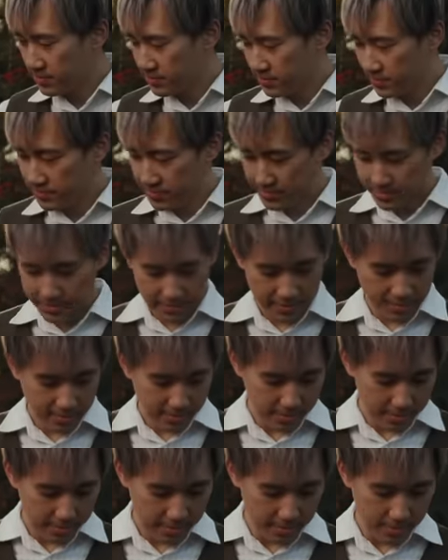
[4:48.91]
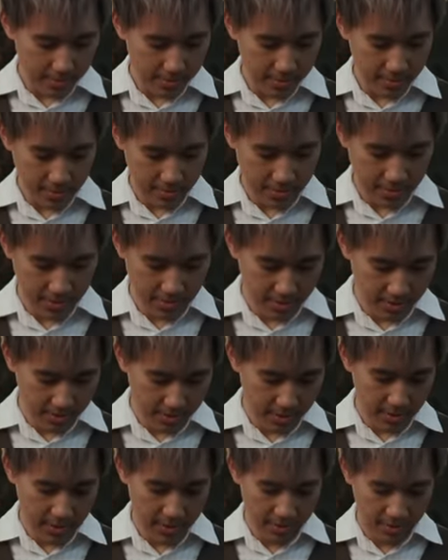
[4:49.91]

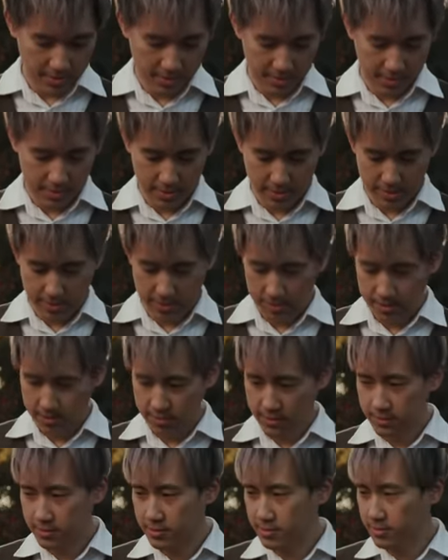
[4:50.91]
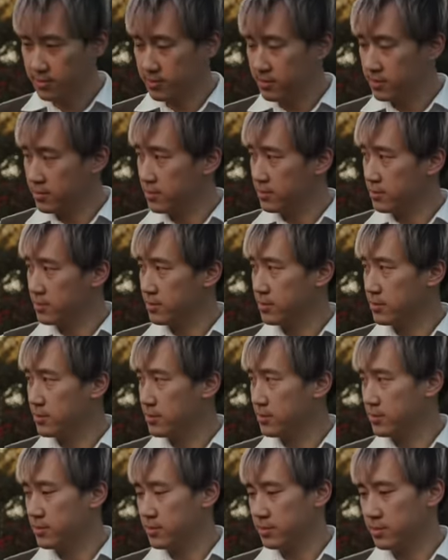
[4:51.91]

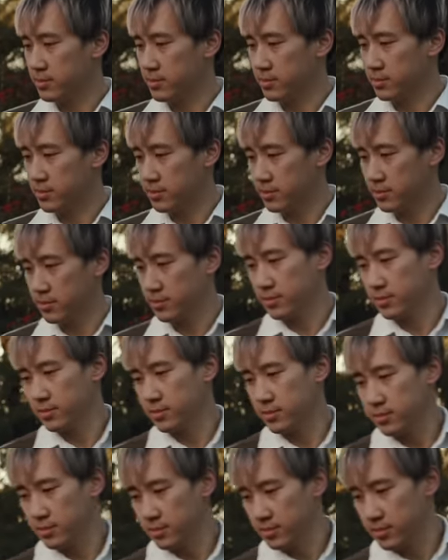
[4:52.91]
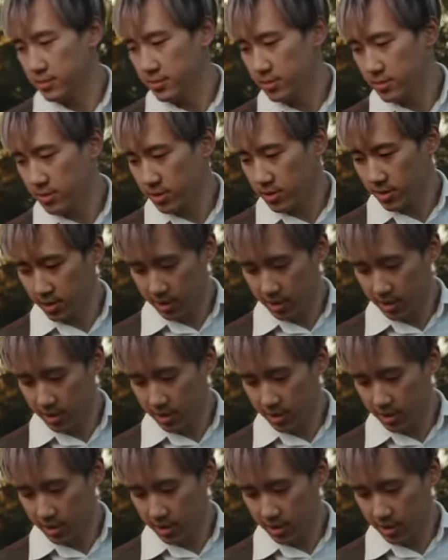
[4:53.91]
(not speaking)